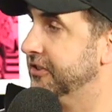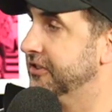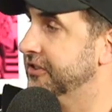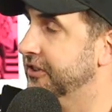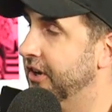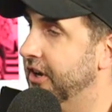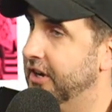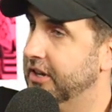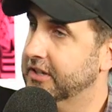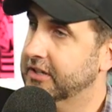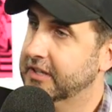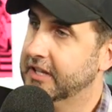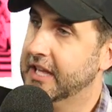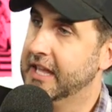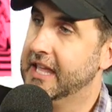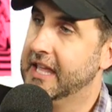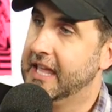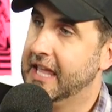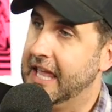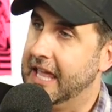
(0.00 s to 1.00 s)
a song,
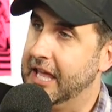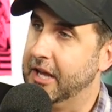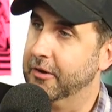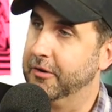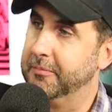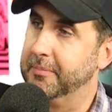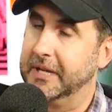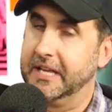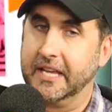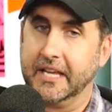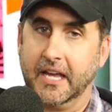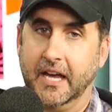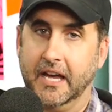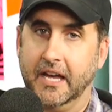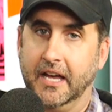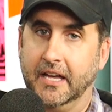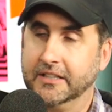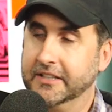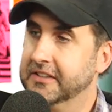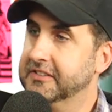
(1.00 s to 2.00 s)
it would be
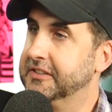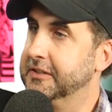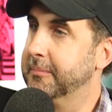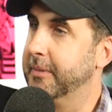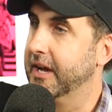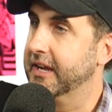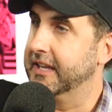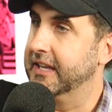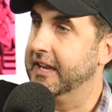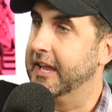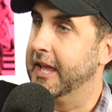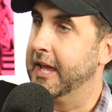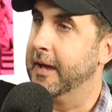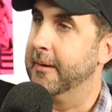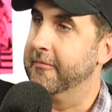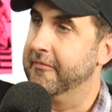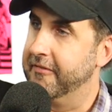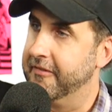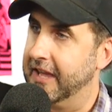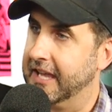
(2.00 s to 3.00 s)
Lindsey
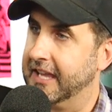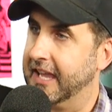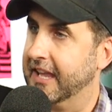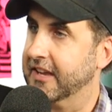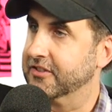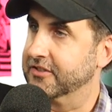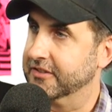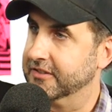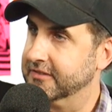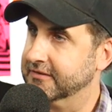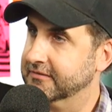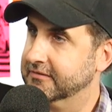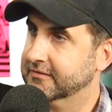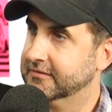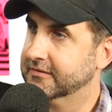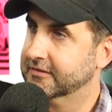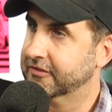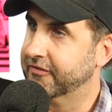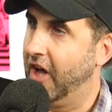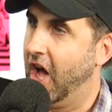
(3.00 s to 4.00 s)
Buckingham, Vacation.
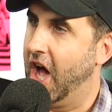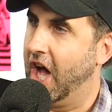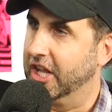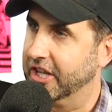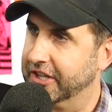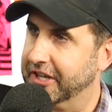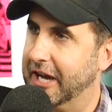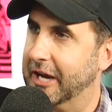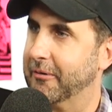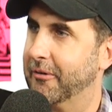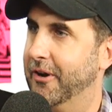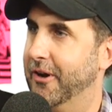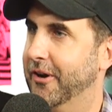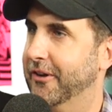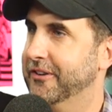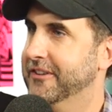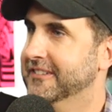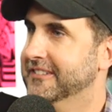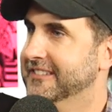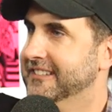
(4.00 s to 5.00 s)
The Holiday
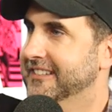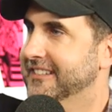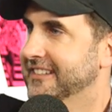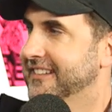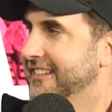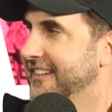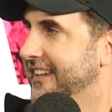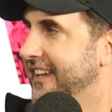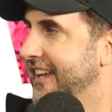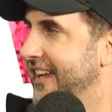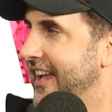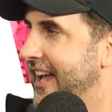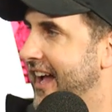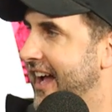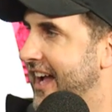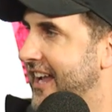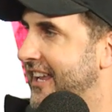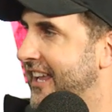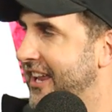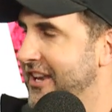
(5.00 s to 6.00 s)
Road.
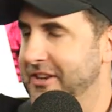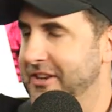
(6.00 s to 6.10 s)
Holiday Road.